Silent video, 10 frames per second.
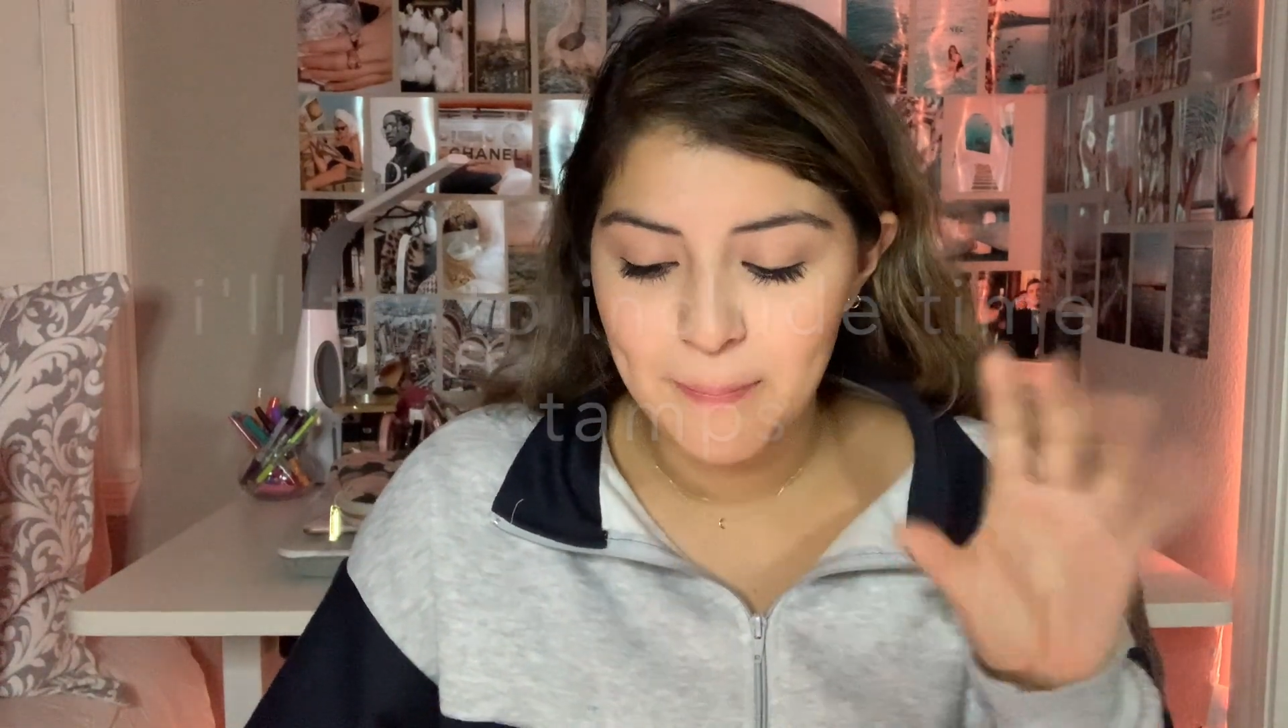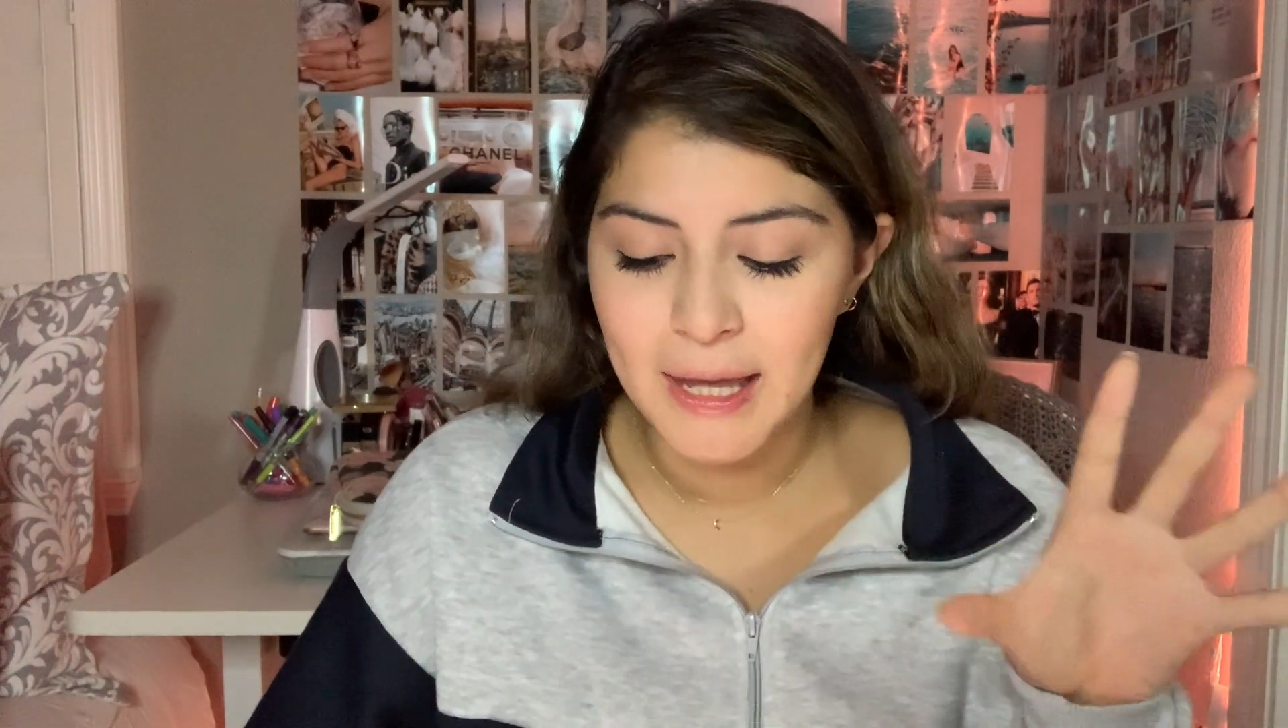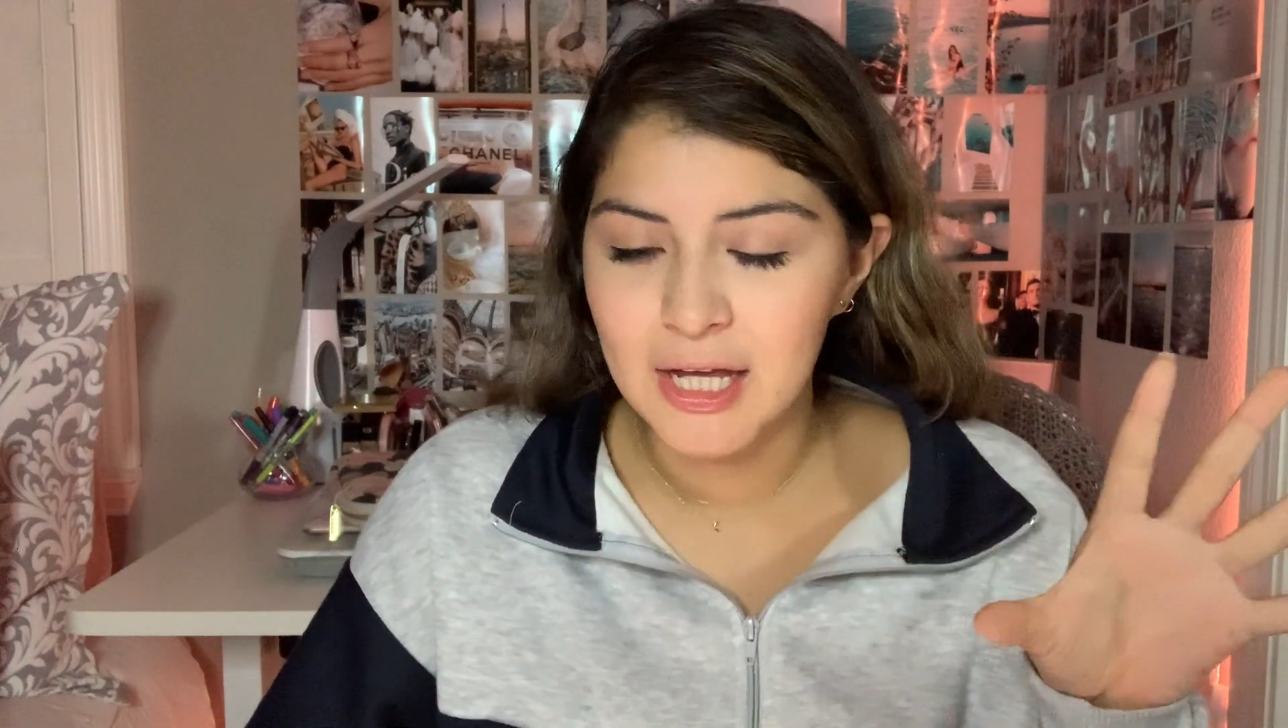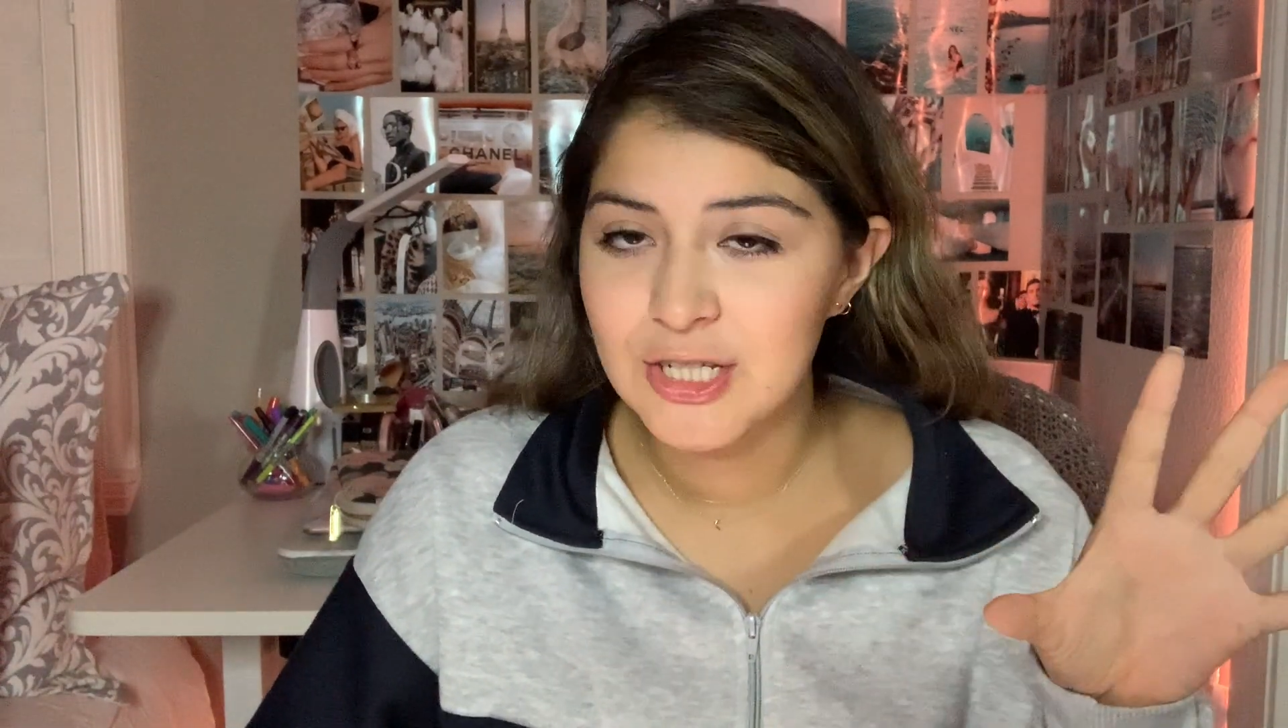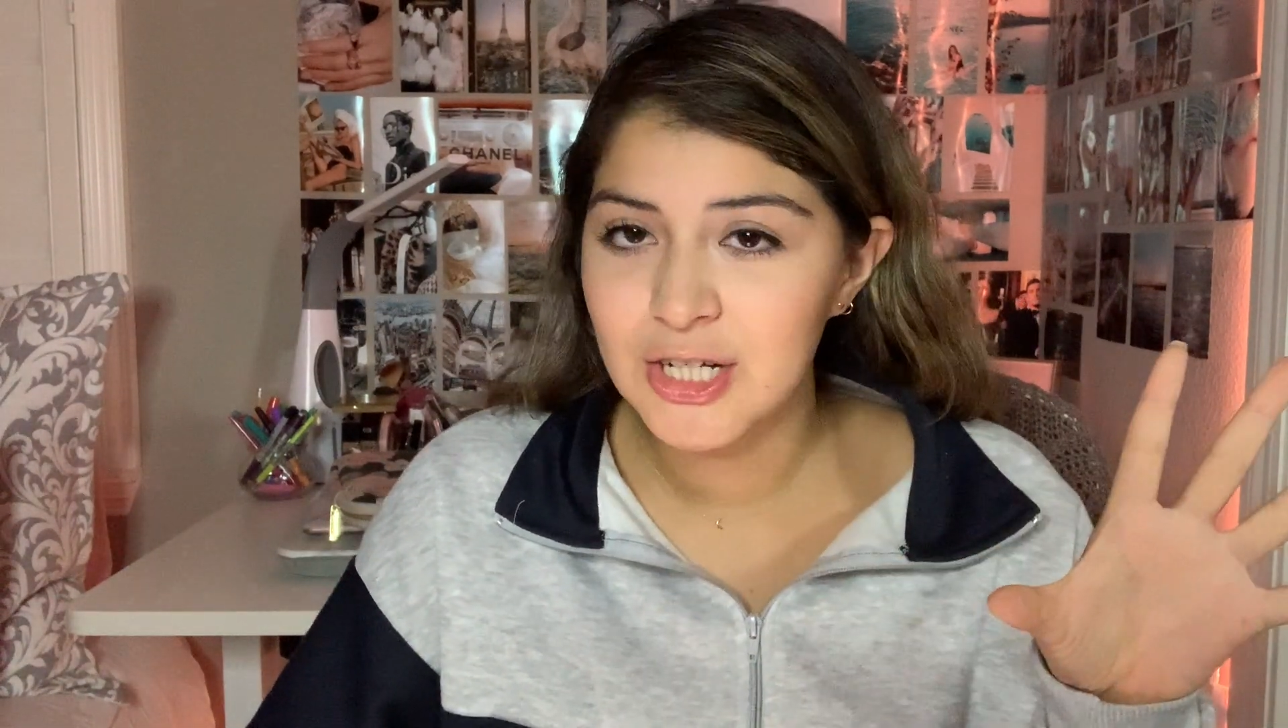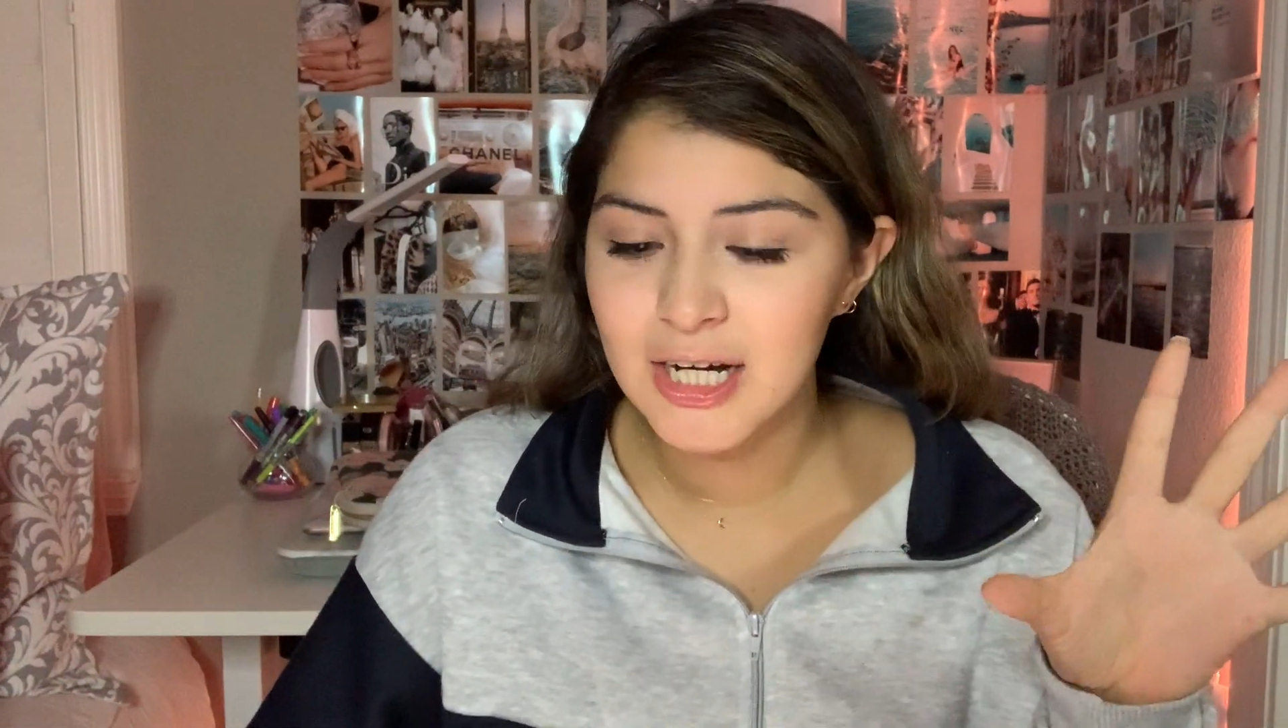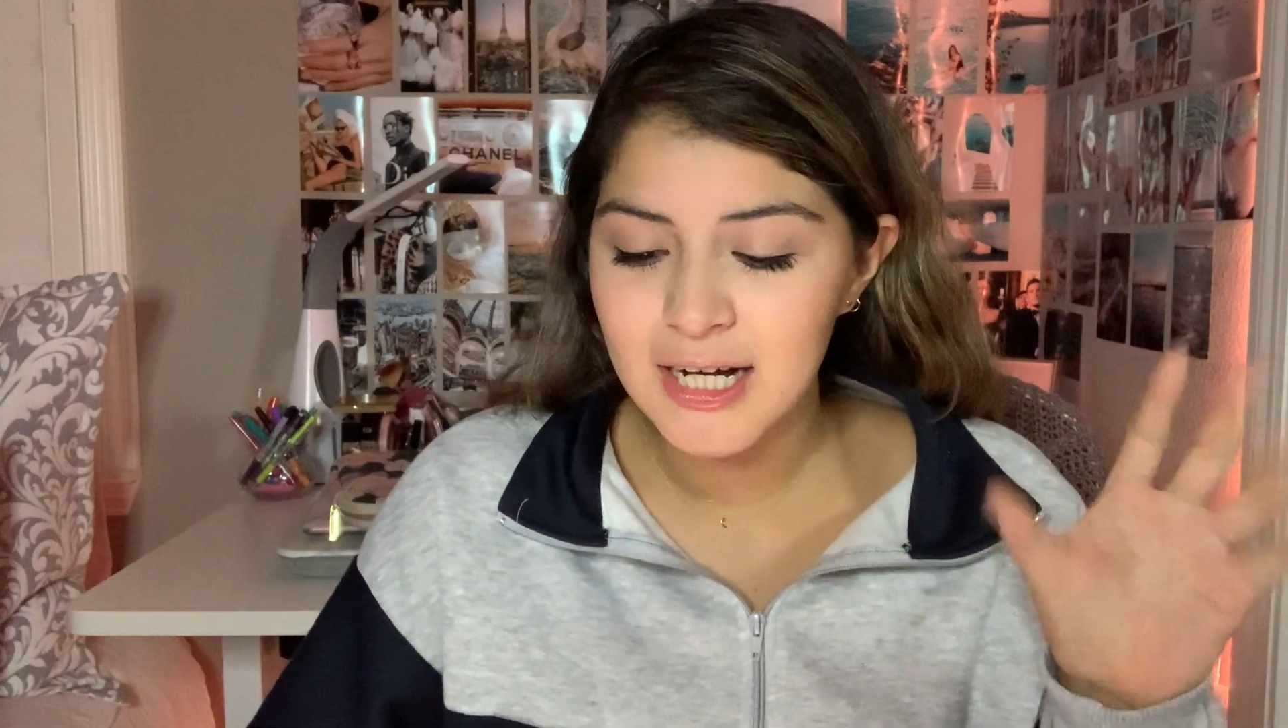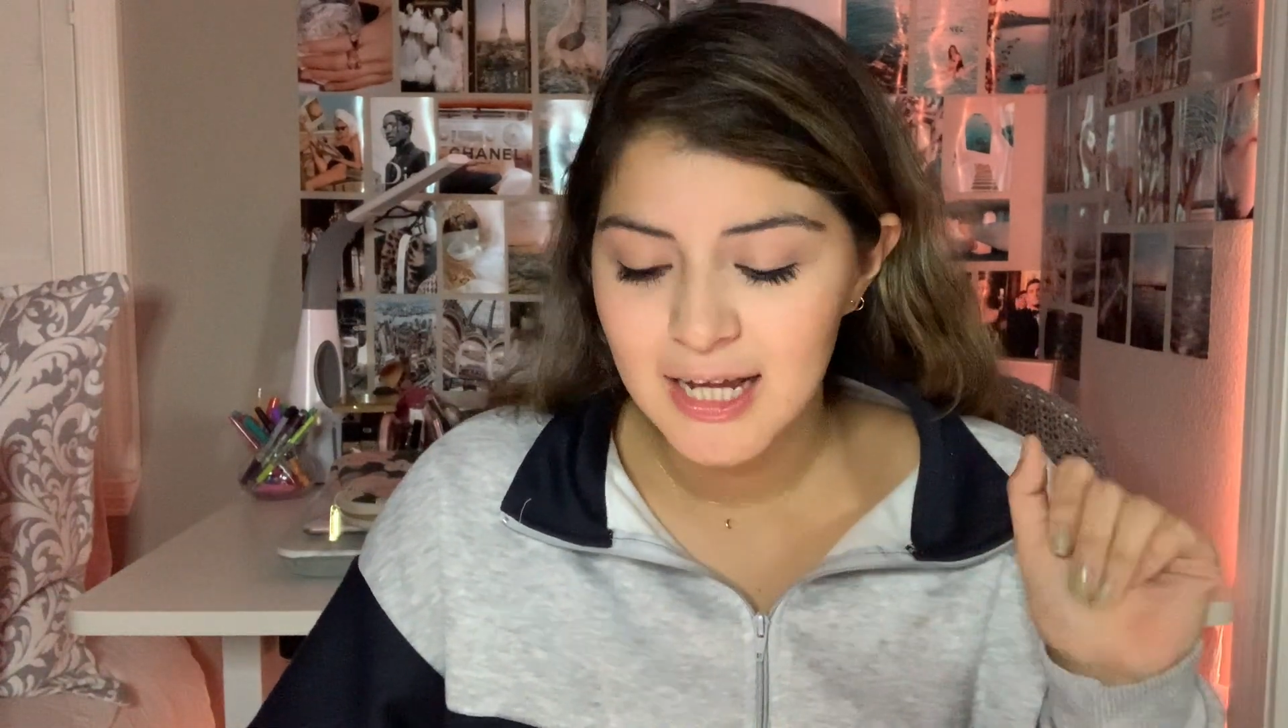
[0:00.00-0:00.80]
picture.